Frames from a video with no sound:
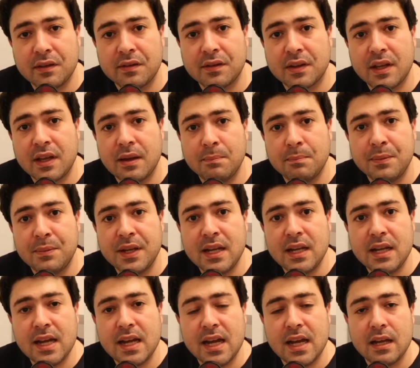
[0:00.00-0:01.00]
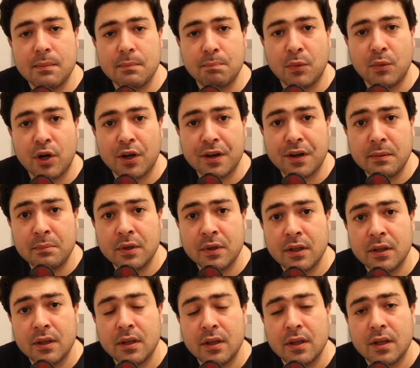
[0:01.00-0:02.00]
can be a modem,
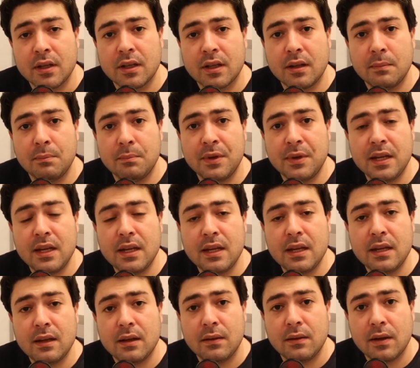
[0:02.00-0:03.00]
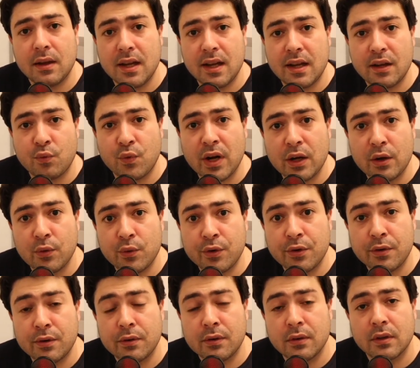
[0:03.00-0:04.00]
can be a
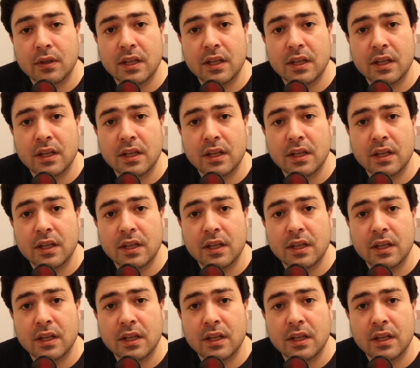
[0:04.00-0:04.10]
router,